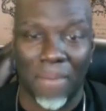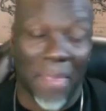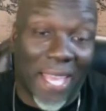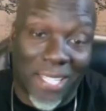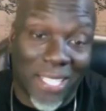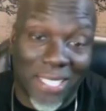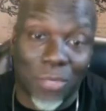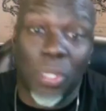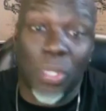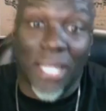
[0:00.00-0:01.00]
And
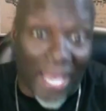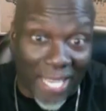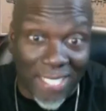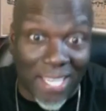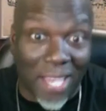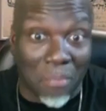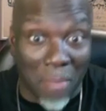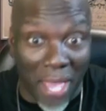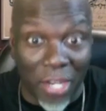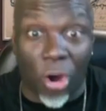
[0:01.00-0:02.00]
listen, we, like I said,
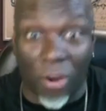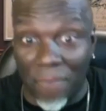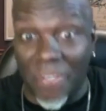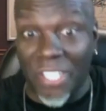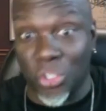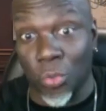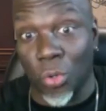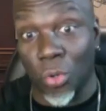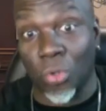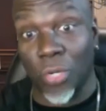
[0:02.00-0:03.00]
men are
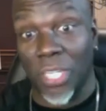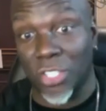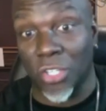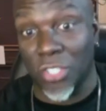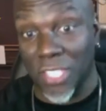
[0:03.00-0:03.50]
visual creatures.